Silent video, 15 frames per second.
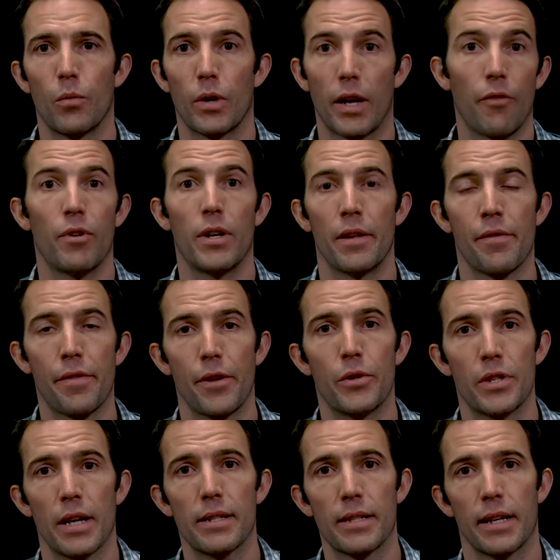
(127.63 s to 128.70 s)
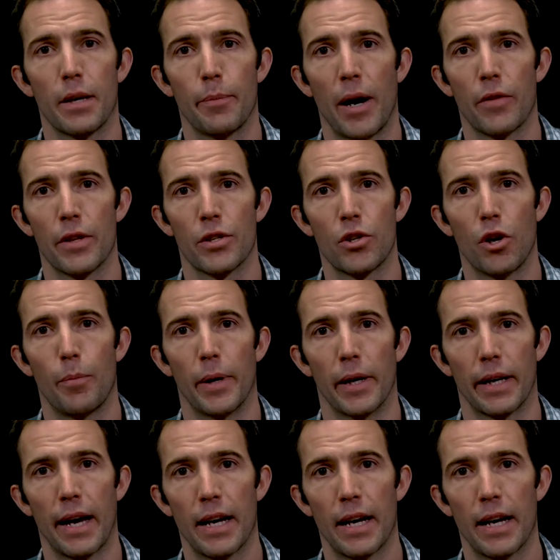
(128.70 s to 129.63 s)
get really enthusiastic about this topic.